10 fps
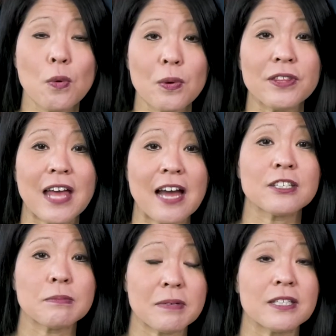with that
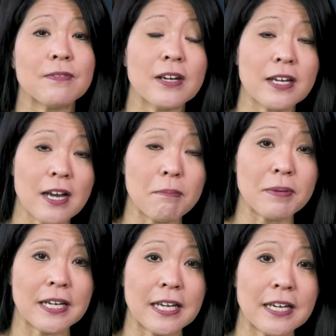specific
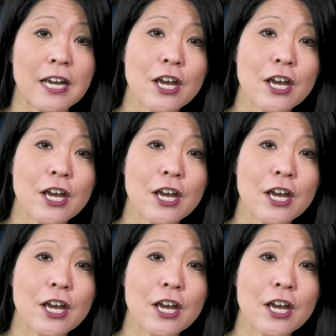company.